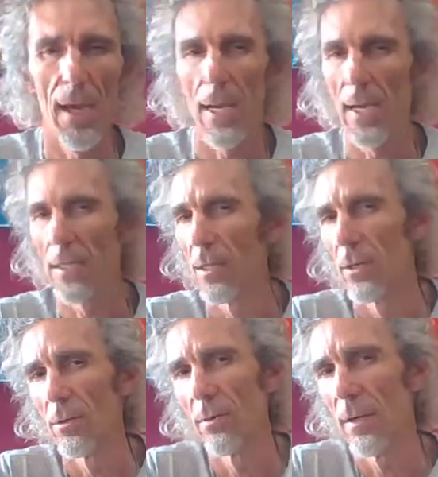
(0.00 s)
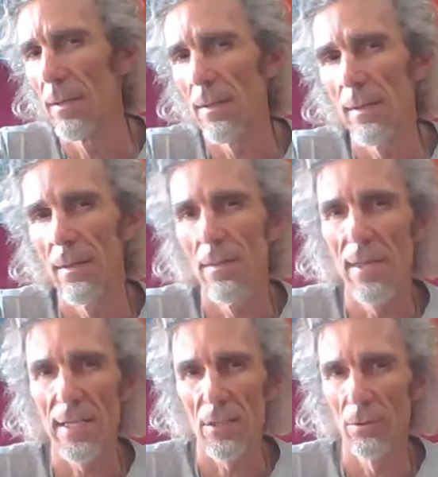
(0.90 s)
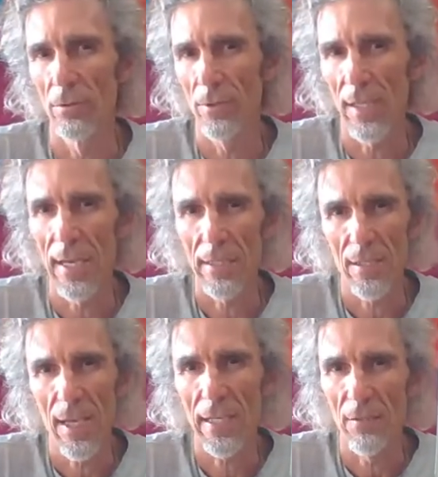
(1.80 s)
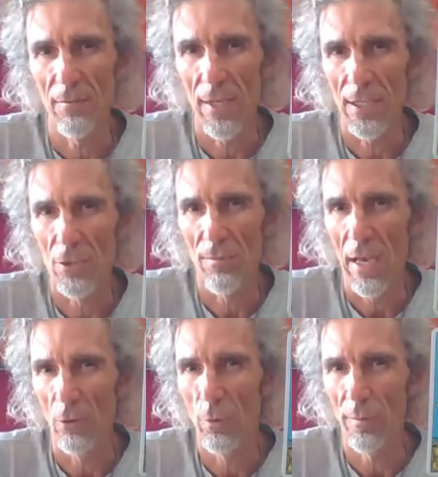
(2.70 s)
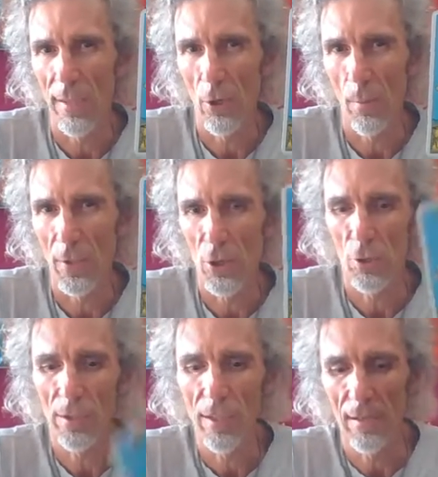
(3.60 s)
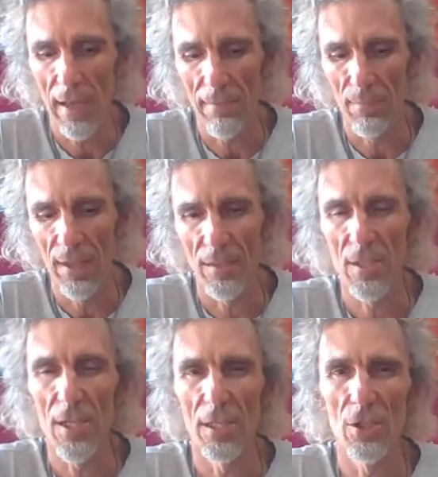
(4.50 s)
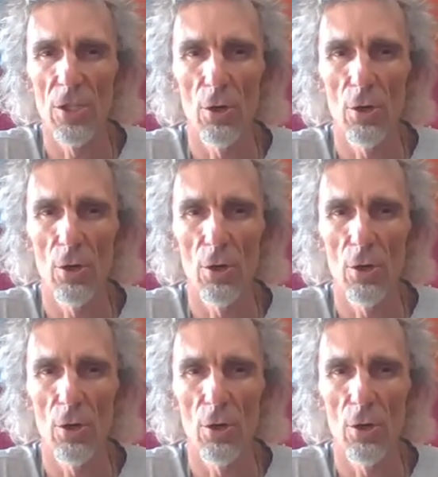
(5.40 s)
And that's all saying take advantage of that. Look for that opportunity that this energy is